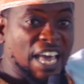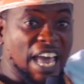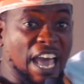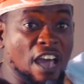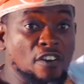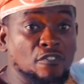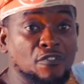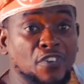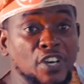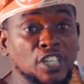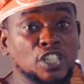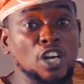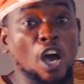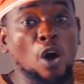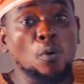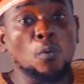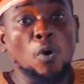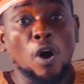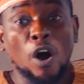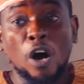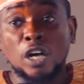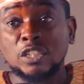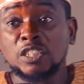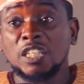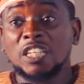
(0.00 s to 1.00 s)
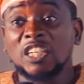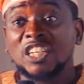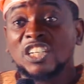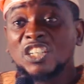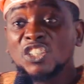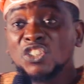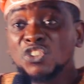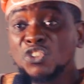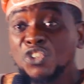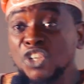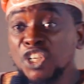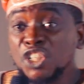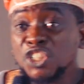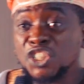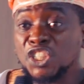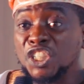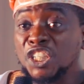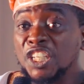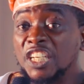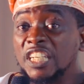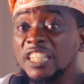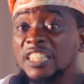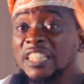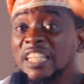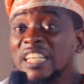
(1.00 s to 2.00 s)
Envision what?
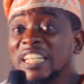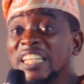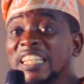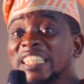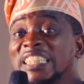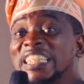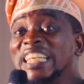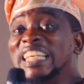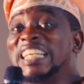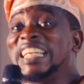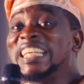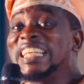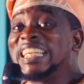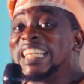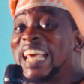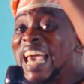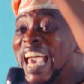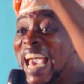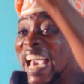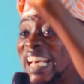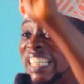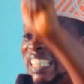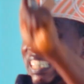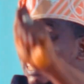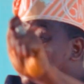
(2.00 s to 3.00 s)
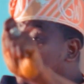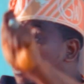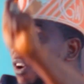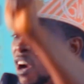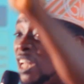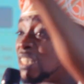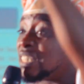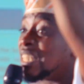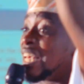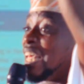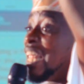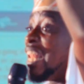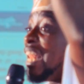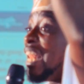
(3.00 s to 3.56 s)
Reaching the next what?